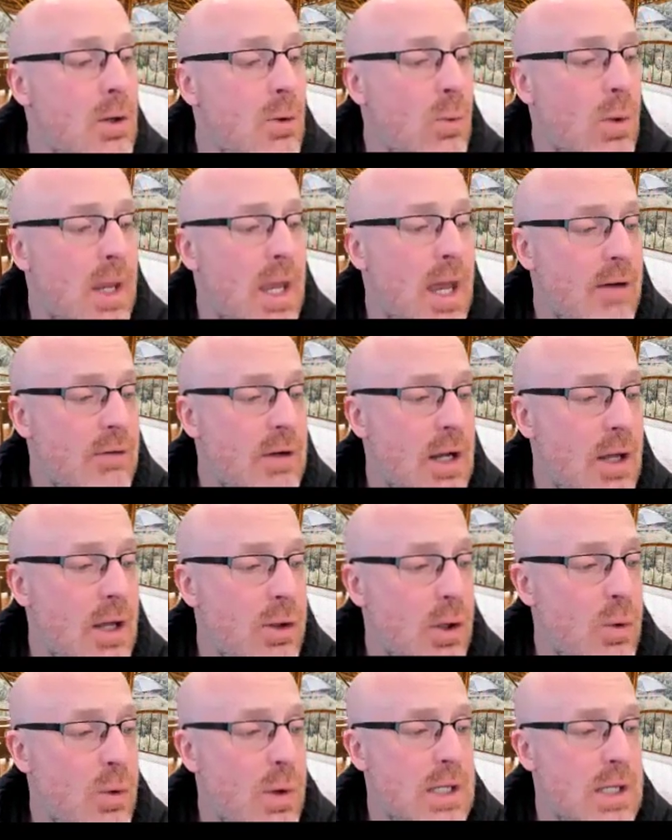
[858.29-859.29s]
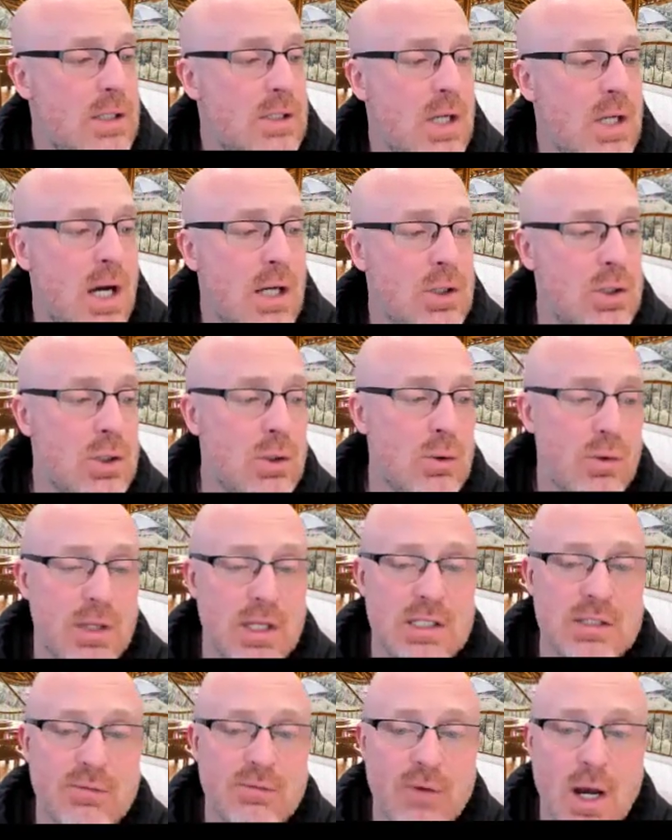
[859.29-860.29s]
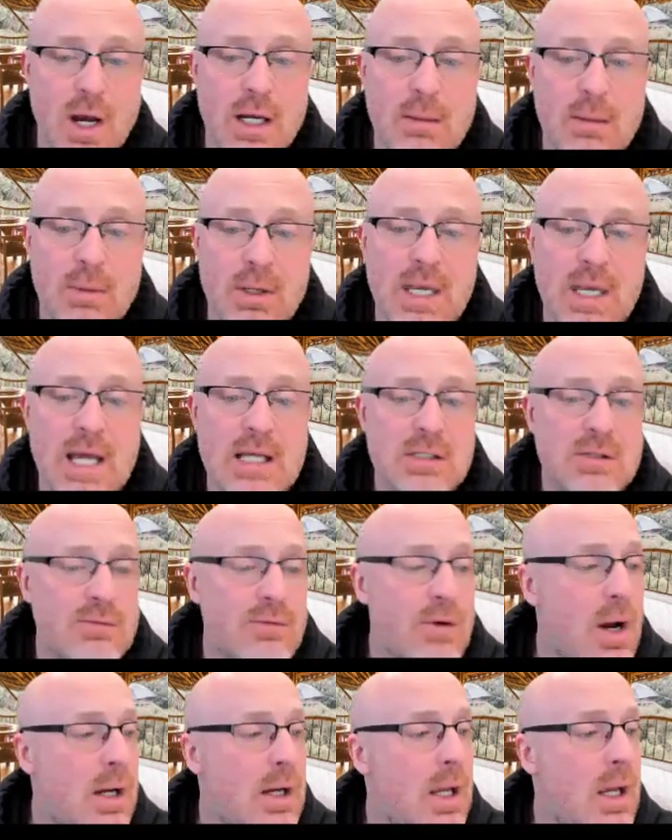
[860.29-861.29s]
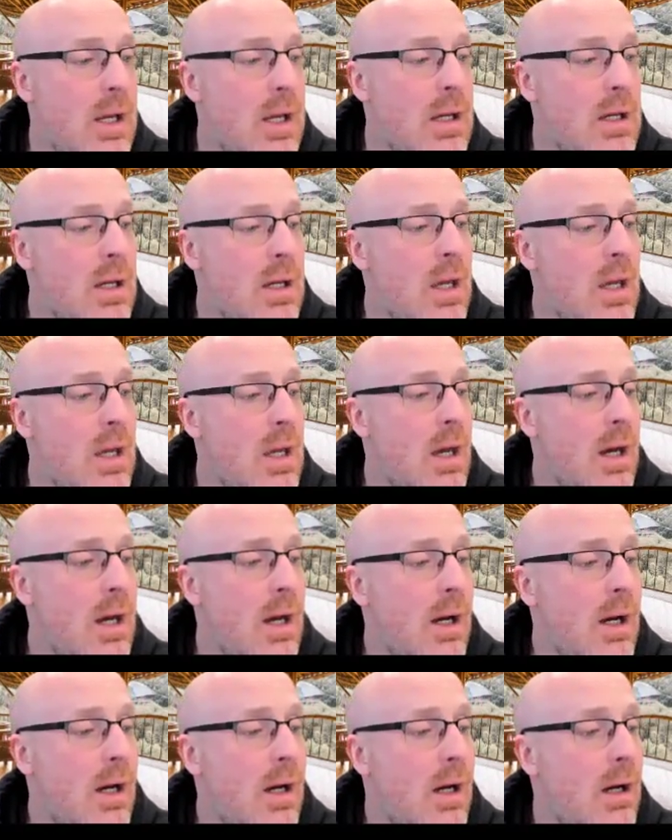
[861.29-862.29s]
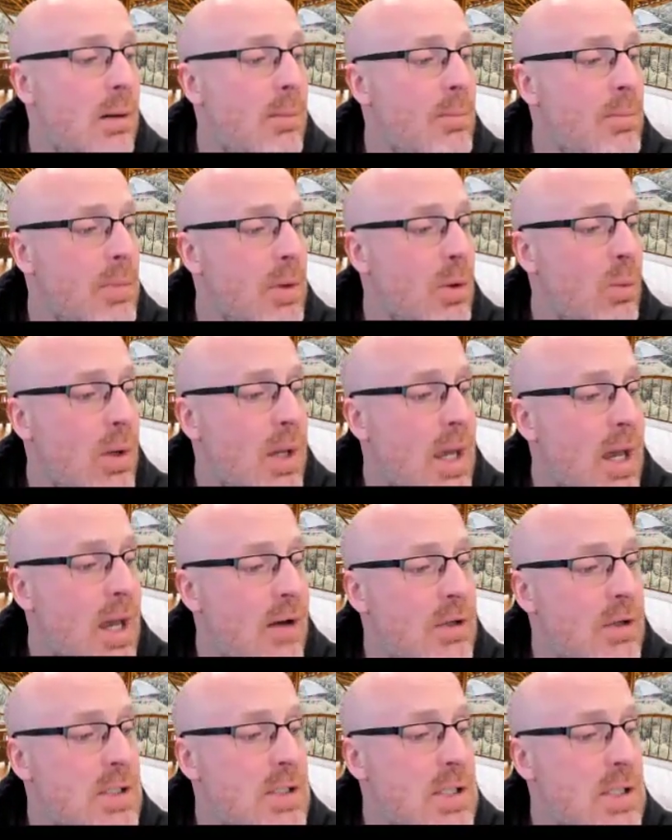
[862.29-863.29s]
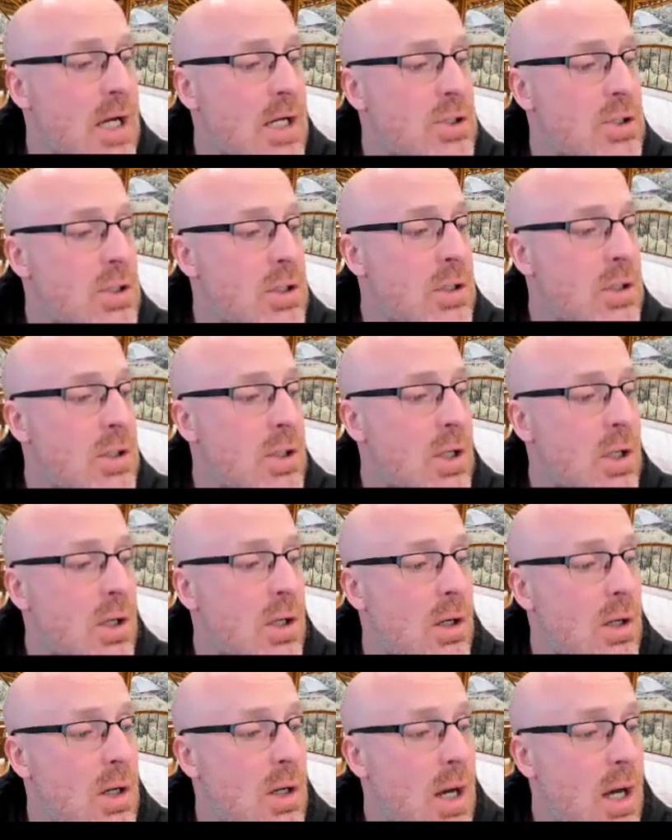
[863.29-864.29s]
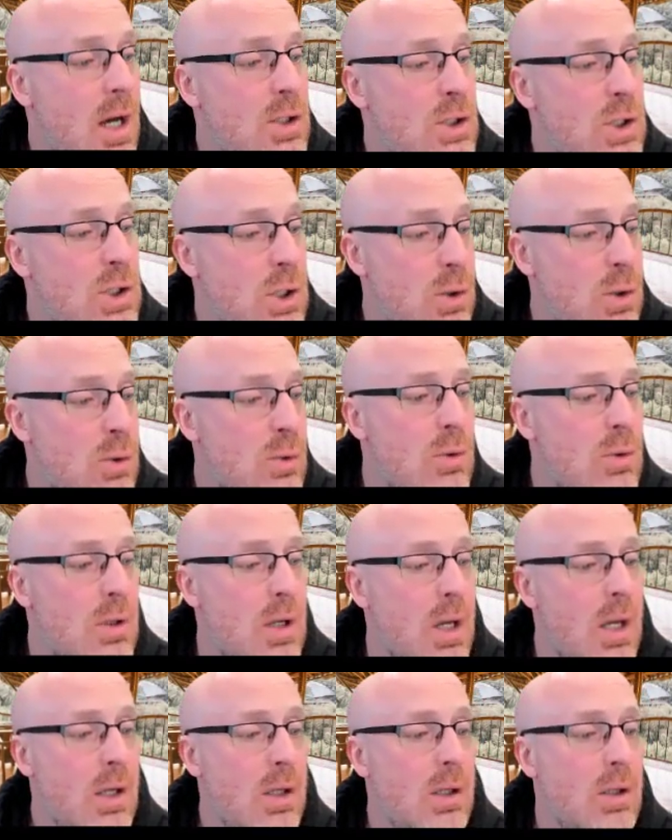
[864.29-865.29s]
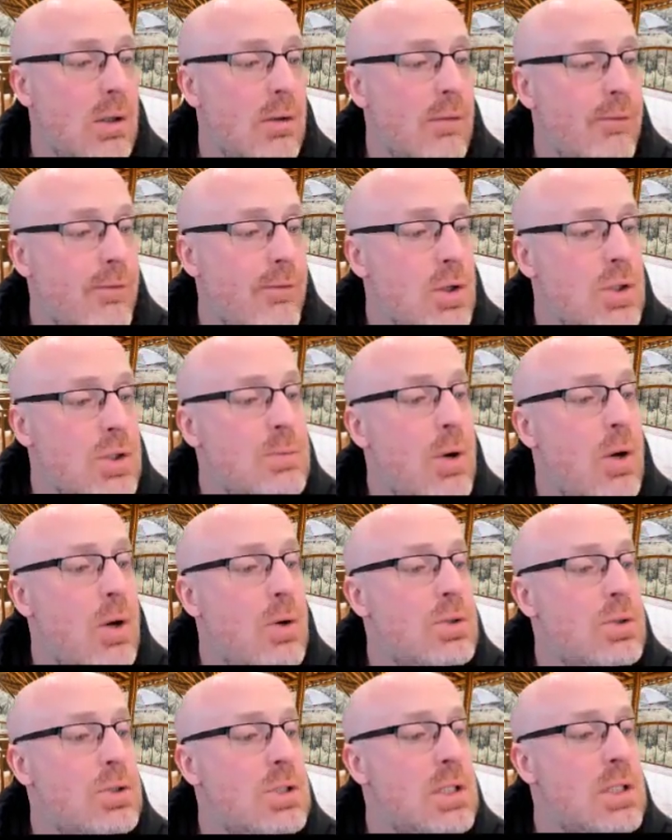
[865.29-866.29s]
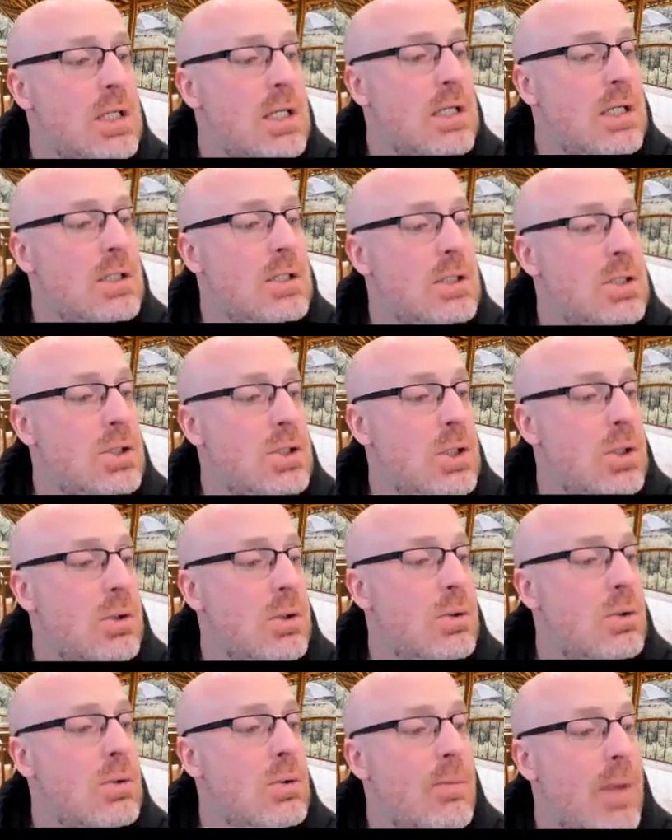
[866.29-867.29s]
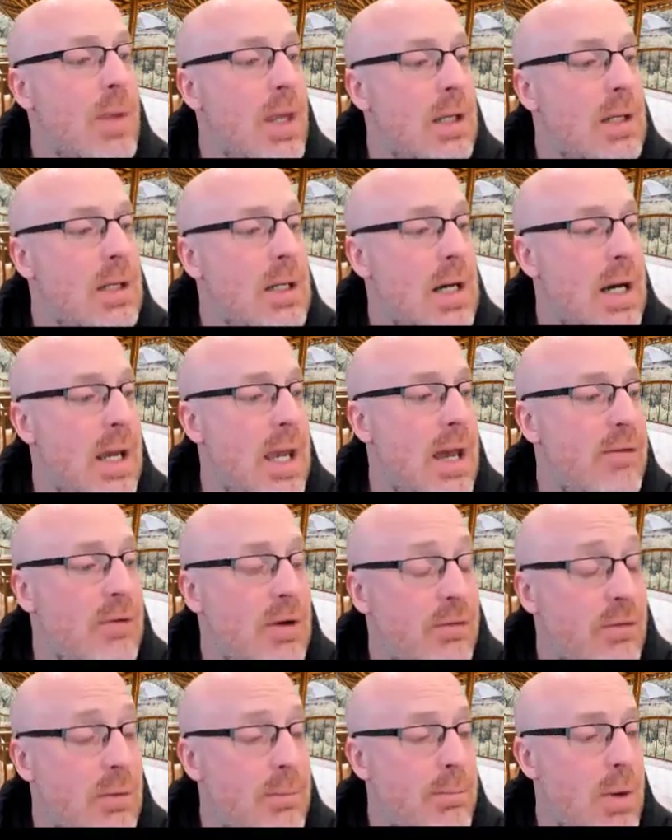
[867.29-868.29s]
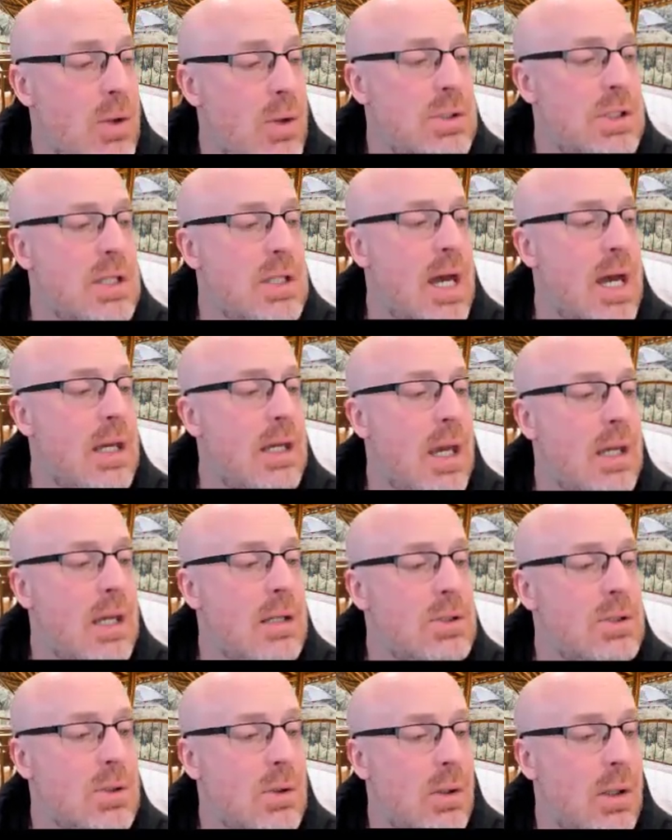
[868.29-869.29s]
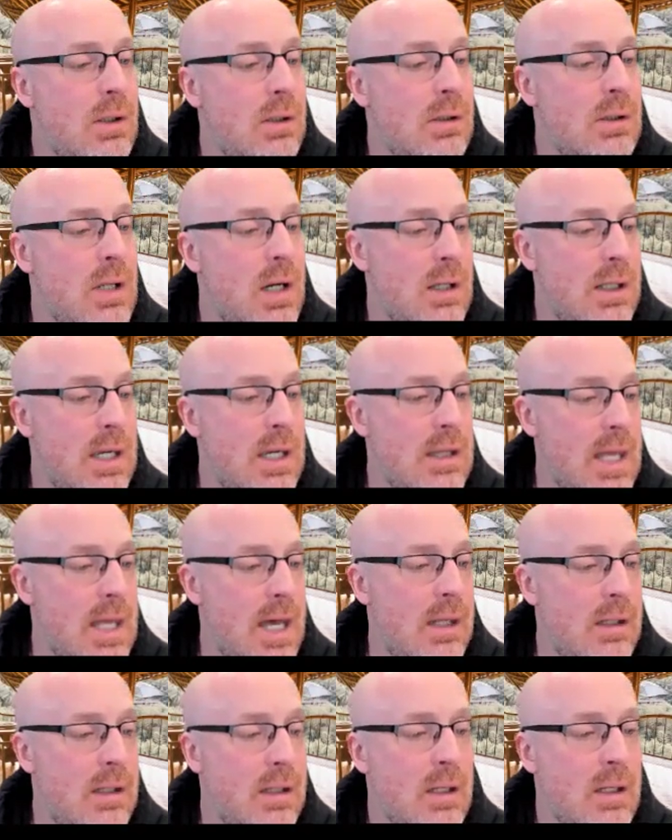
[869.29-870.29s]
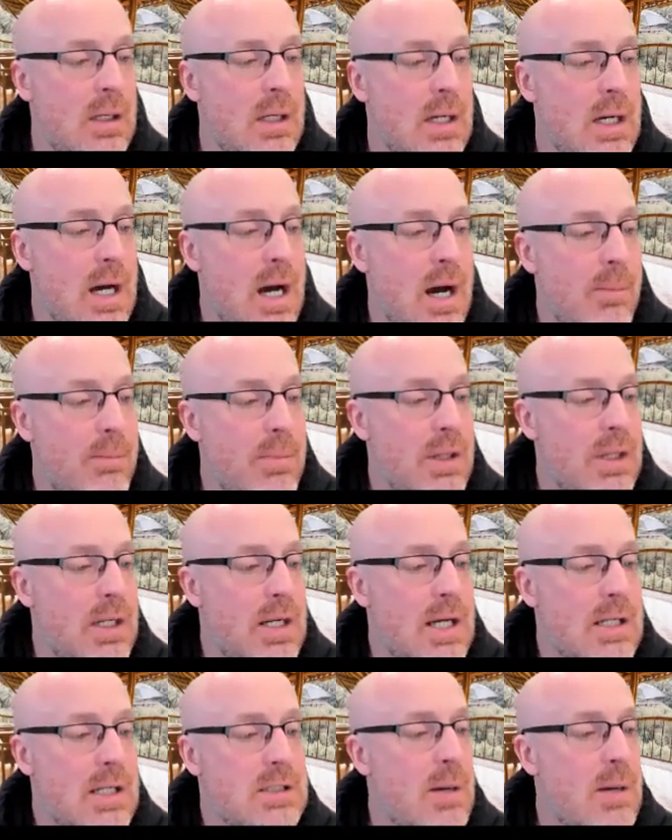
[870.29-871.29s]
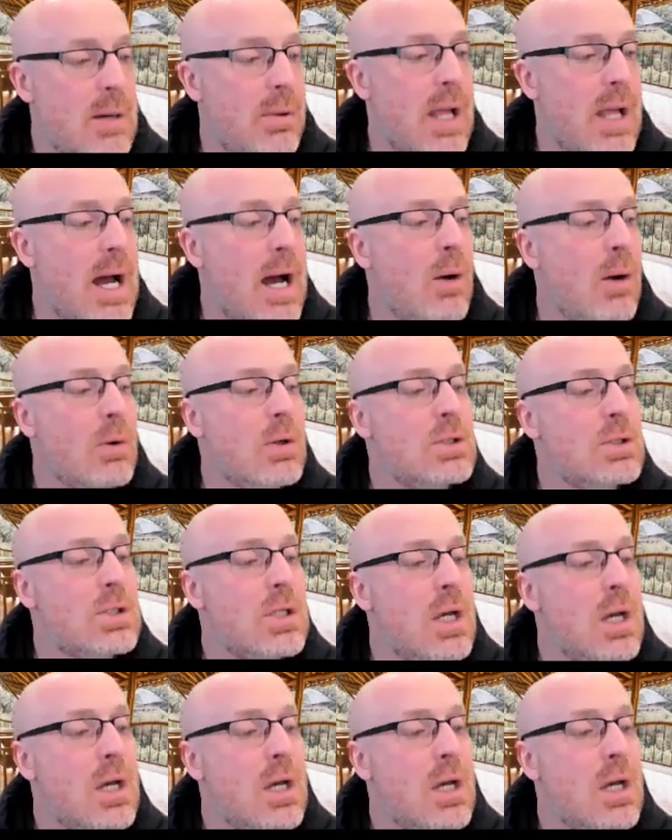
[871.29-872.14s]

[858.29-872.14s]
We have another quiz not due this Friday, but next Friday. We have a discussion 2. First post is due, and I haven't even posted that yet, so I'll get that up in the next couple hours.